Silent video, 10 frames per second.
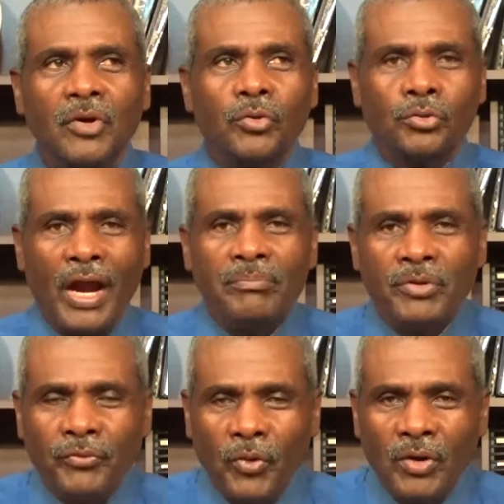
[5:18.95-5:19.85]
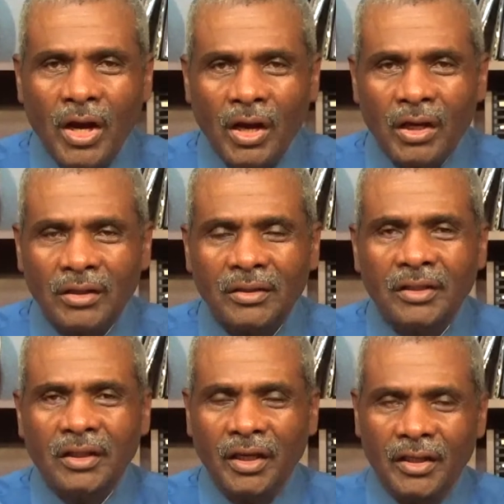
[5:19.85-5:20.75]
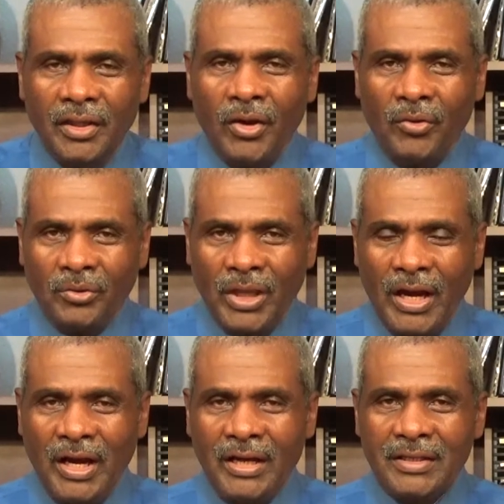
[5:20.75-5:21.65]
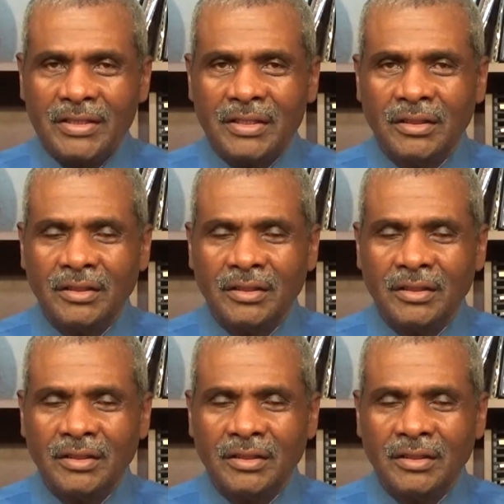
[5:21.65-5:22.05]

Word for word: right before God in their own eyes.